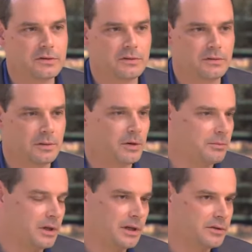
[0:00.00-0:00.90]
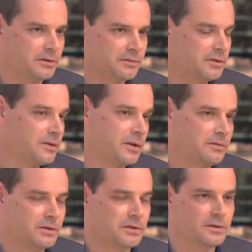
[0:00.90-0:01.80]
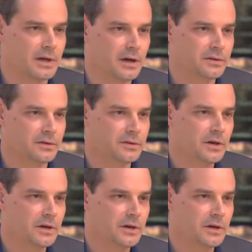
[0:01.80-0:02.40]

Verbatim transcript: to a population of just over two thousand.